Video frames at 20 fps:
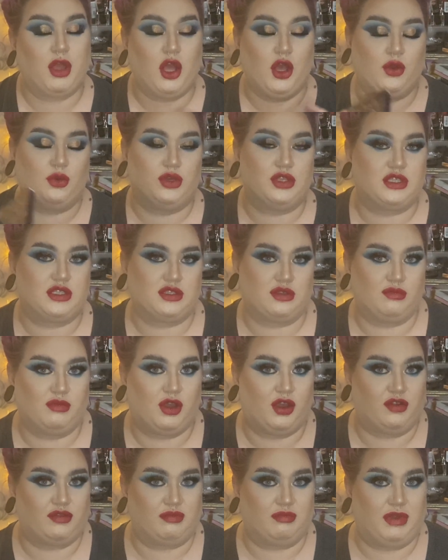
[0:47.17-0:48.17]
with some
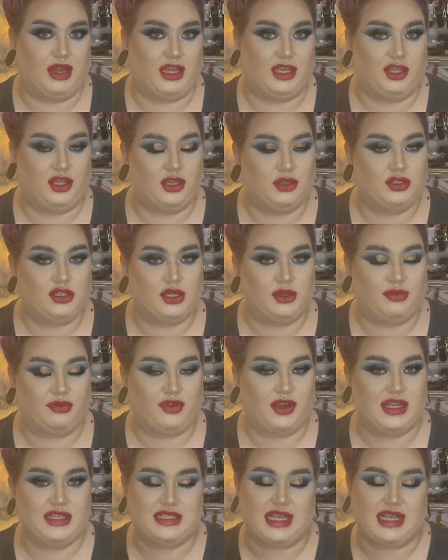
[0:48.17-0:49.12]
of my YouTube friends.